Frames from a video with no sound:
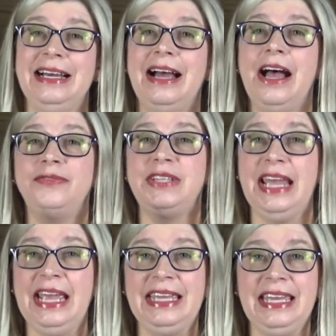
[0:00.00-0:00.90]
of
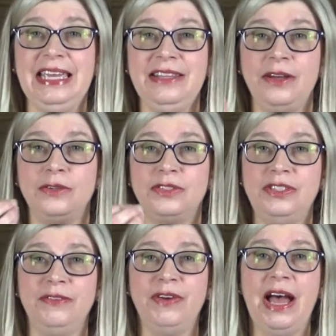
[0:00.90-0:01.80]
taking those
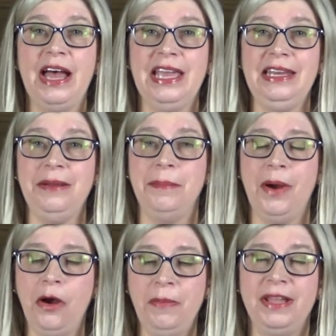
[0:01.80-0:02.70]
divine
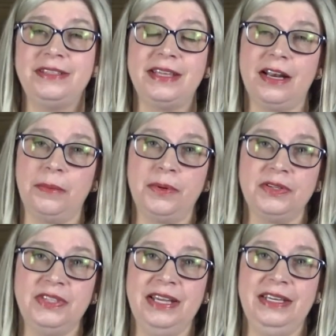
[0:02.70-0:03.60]
moments that are
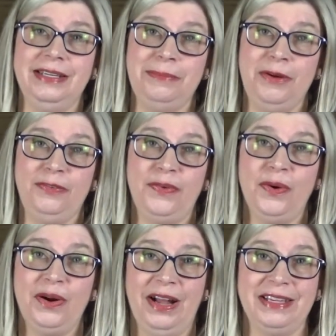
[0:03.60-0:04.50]
presented
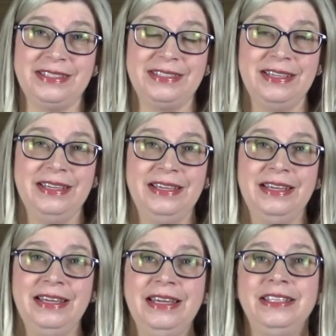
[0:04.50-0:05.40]
before us
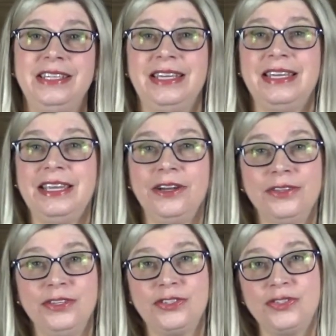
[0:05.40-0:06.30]
to hear
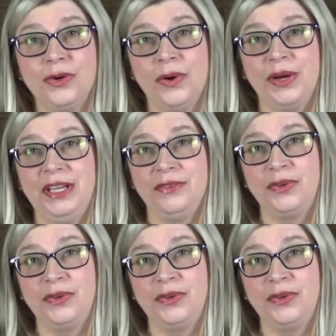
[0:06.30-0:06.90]
the story of